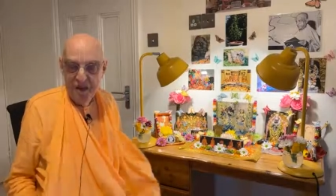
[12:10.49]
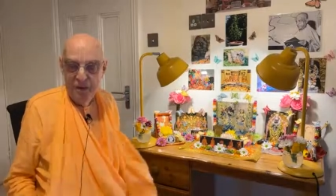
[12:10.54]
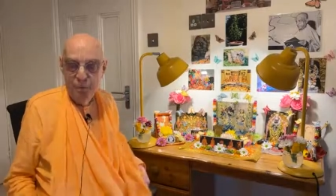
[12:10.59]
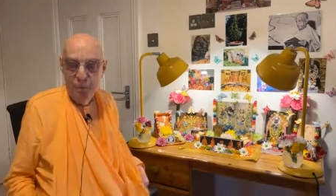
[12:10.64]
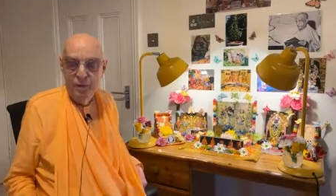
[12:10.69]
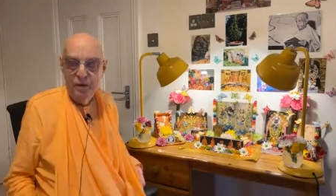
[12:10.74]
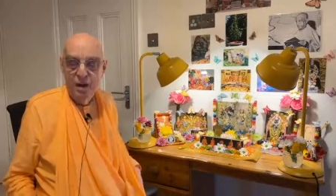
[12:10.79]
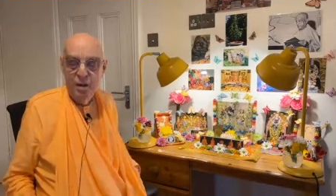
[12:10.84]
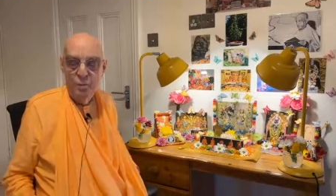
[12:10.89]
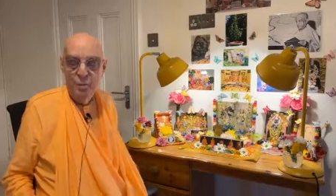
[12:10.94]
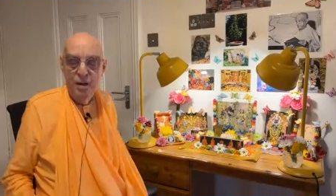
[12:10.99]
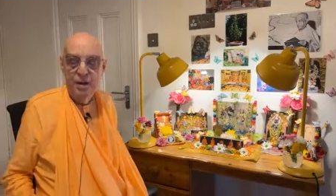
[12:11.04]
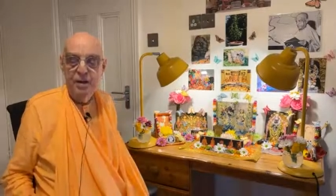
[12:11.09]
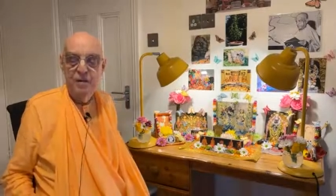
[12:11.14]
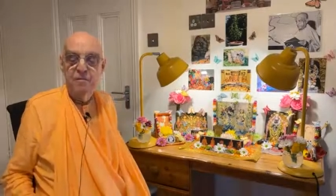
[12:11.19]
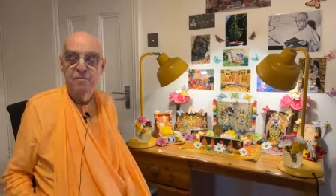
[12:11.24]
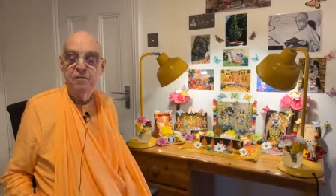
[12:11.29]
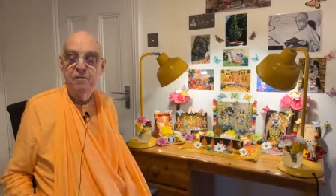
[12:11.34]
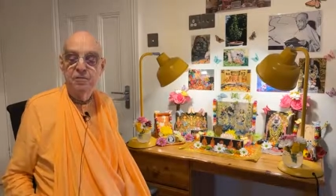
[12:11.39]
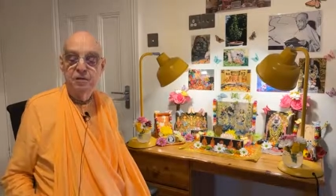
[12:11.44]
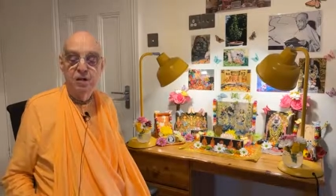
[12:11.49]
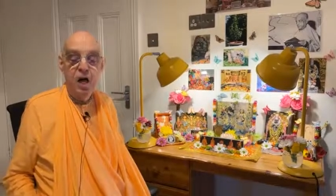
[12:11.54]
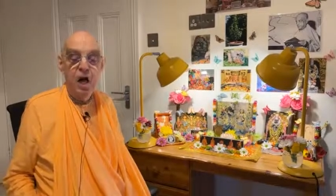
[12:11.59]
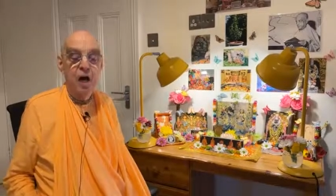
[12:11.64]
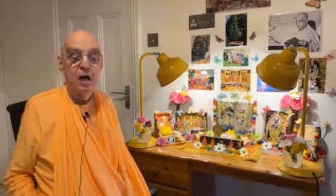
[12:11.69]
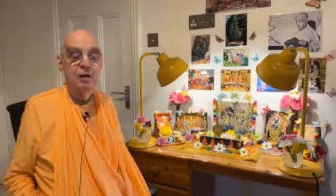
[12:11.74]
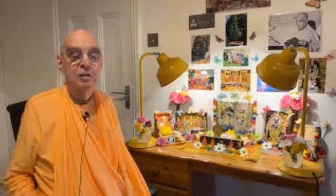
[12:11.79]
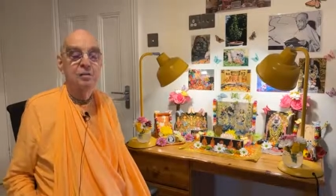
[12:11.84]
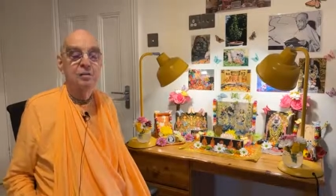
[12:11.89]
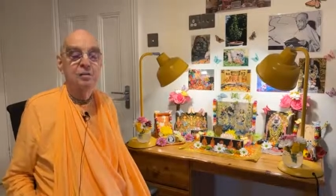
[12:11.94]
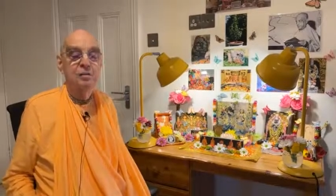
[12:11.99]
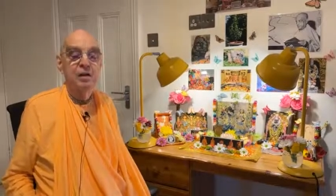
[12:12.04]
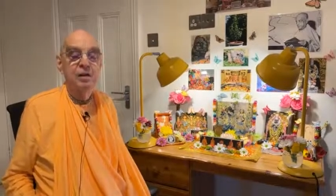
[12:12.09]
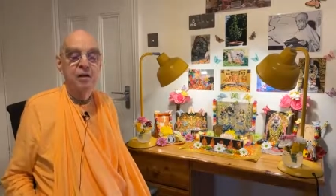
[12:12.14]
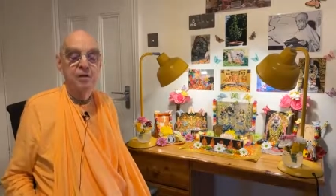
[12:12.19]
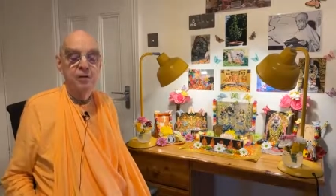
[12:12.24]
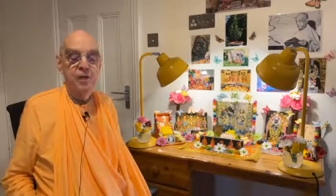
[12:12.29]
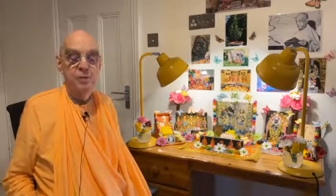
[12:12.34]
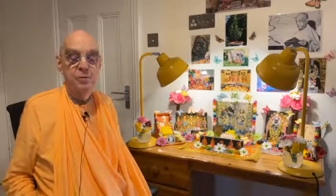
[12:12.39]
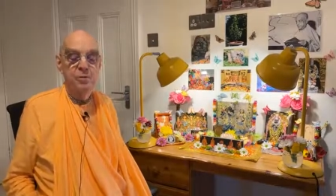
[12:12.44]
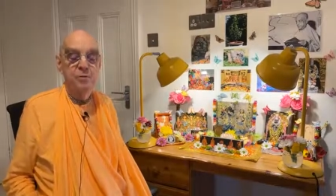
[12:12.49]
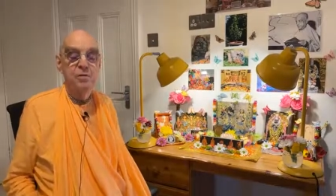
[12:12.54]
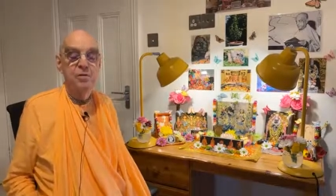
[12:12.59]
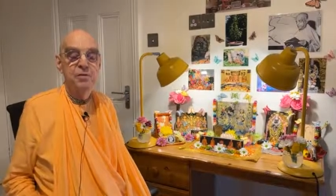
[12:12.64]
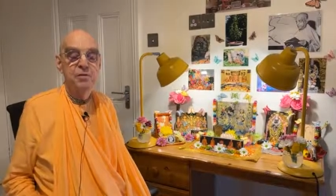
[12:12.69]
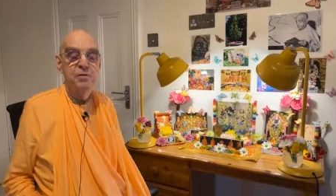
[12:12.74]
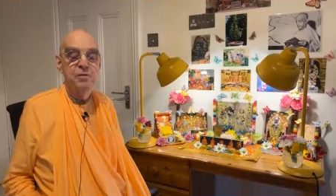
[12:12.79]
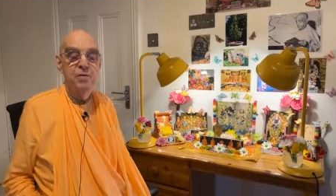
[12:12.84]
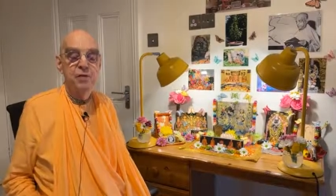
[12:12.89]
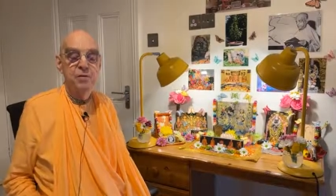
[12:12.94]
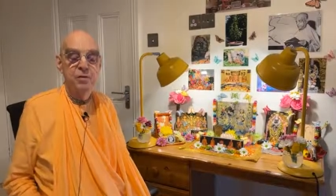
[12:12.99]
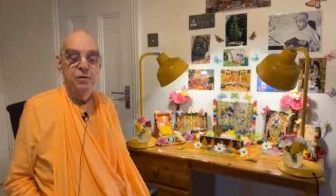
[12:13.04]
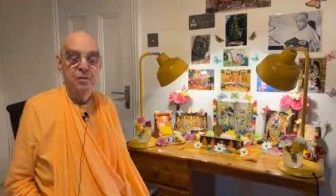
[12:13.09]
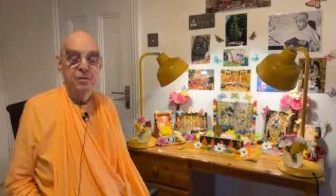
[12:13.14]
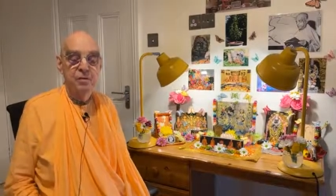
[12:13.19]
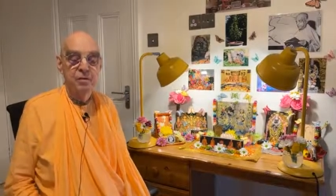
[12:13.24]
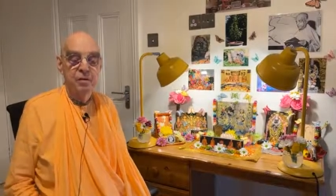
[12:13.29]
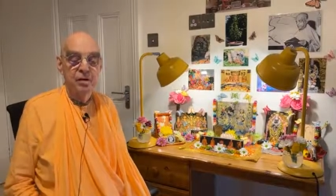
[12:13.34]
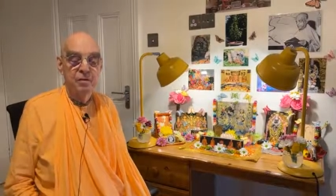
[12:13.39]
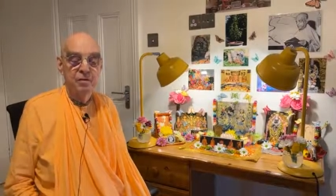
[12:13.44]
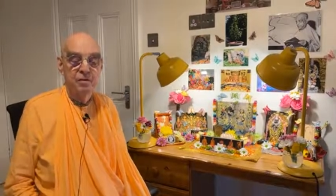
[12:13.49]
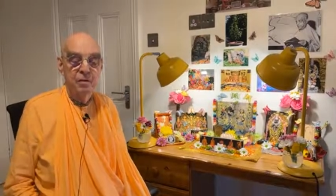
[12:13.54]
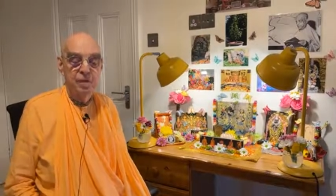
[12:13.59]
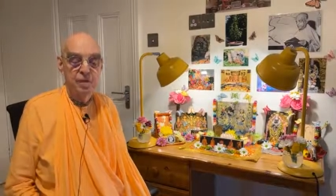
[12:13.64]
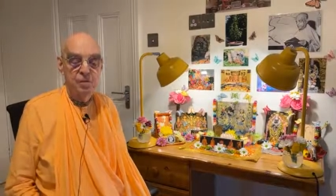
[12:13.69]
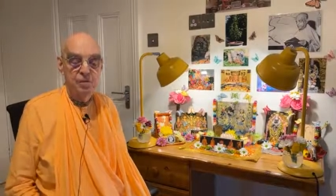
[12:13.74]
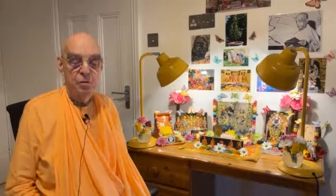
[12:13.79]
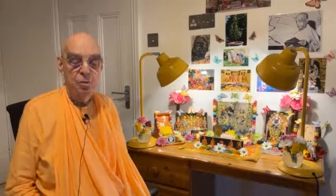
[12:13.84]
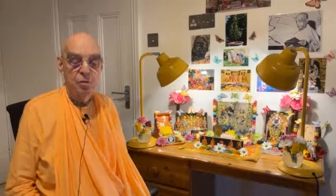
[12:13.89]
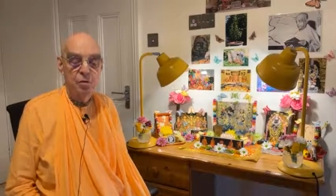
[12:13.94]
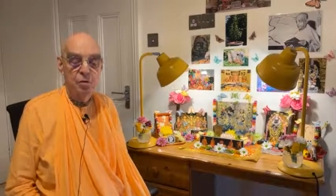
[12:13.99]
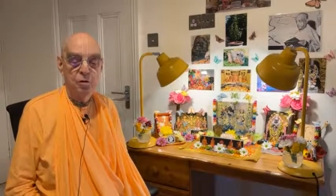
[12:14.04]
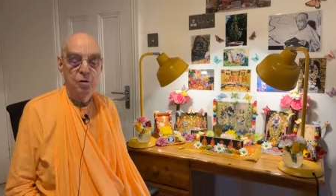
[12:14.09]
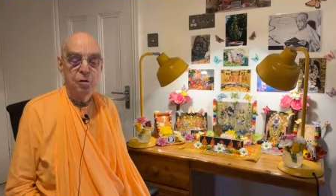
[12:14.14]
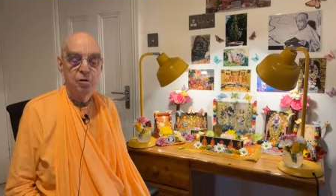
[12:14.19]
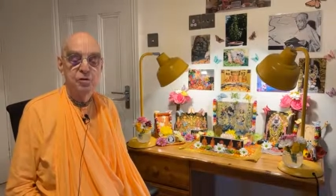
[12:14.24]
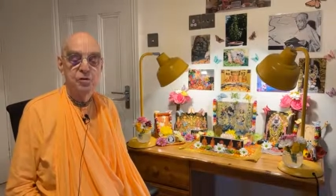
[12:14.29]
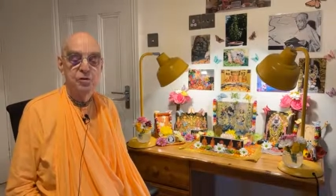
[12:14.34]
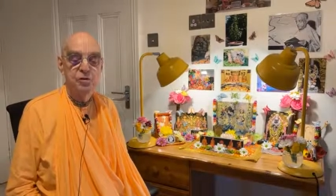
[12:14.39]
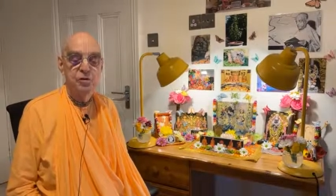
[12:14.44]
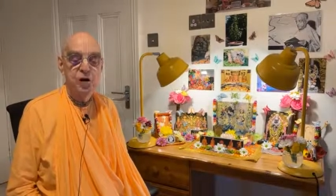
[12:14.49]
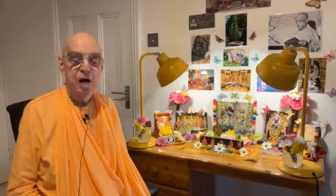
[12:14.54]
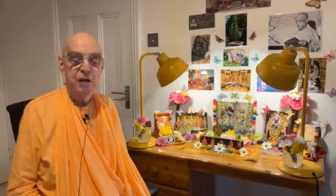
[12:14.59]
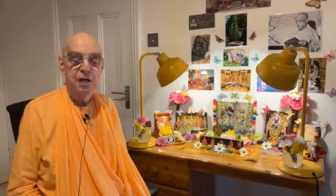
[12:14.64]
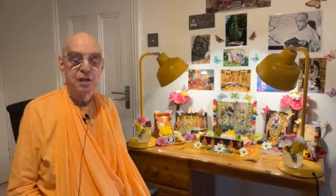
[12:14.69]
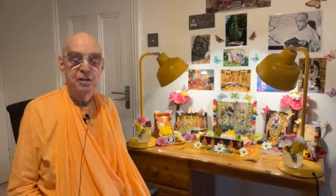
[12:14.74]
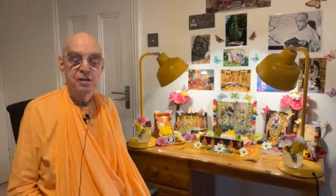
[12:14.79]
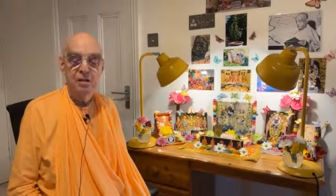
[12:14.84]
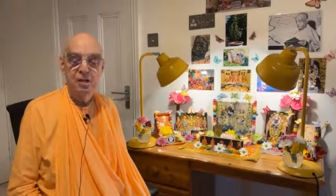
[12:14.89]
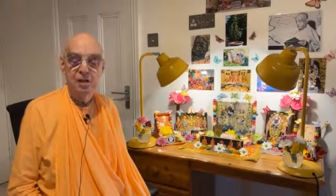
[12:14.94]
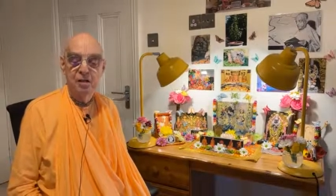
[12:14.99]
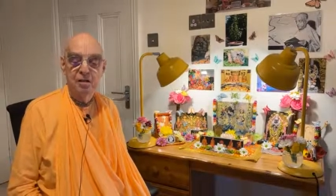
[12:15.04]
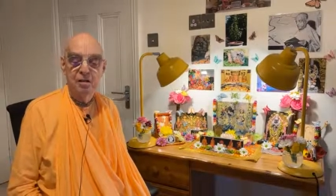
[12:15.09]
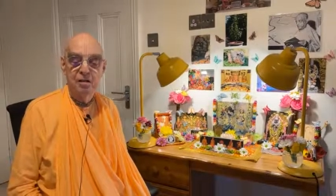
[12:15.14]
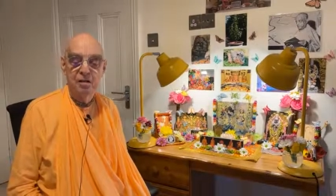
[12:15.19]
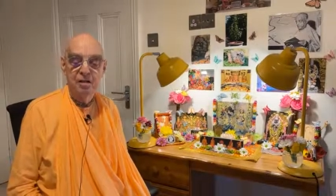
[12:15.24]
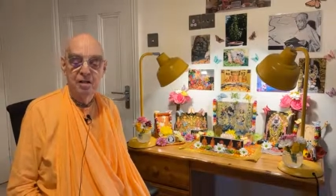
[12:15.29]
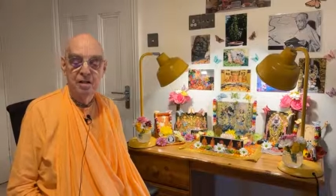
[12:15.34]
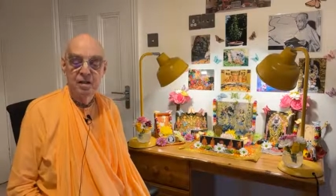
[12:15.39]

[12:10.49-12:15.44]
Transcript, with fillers: and when they run in flocks hither and thither in so called jollity,